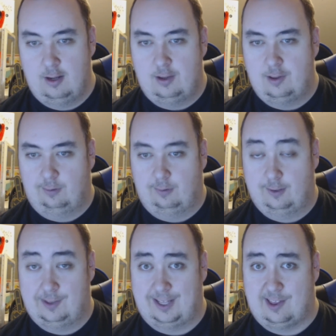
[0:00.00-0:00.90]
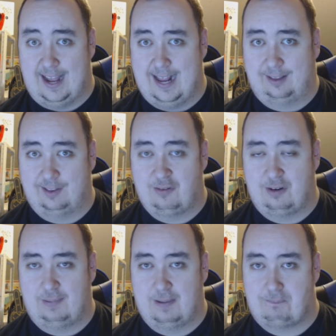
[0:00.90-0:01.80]
So it looks like style is going to
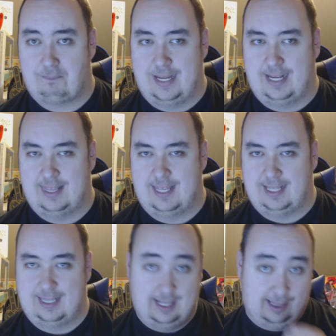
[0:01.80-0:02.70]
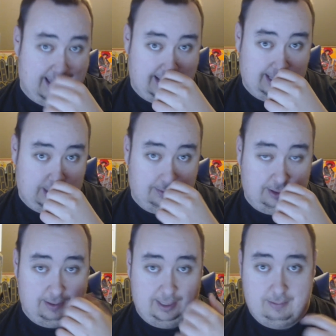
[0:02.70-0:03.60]
be a big thing in this, and I assume it's
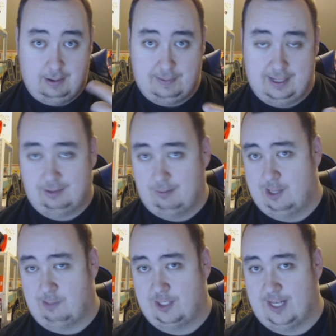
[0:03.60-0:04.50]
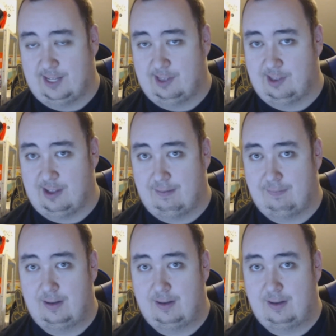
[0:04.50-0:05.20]
going to come up in charisma checks and stuff.